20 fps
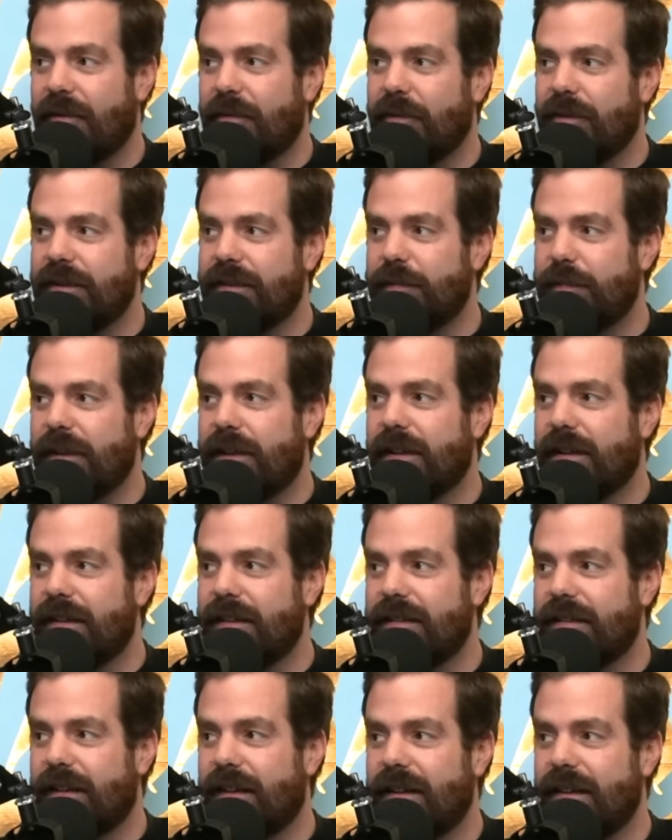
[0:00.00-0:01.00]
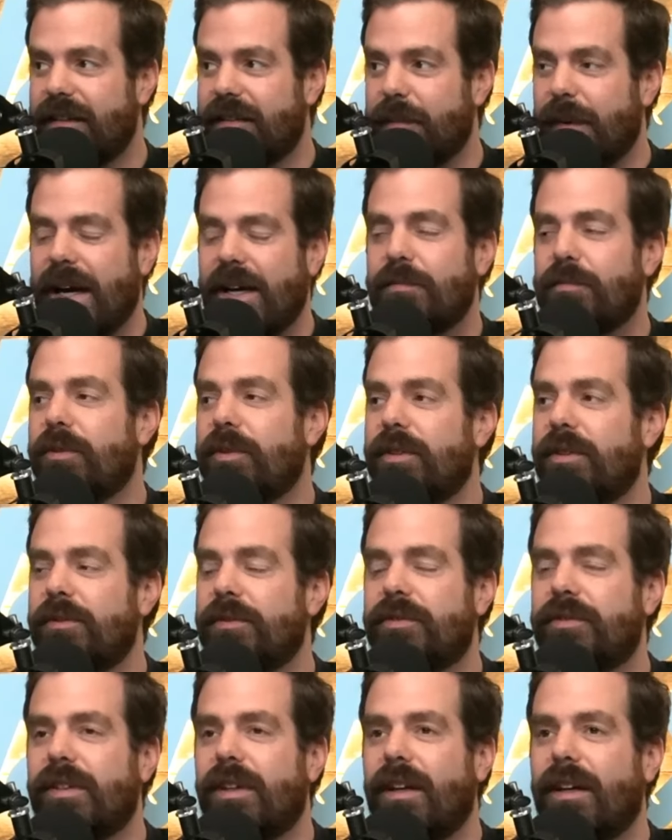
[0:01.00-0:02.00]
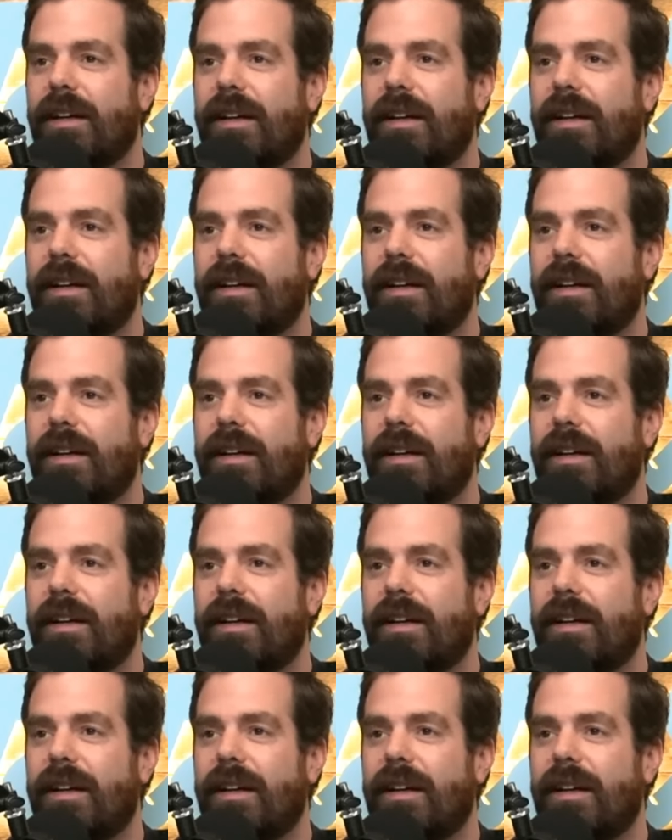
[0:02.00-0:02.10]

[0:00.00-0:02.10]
was because it's mass-produced.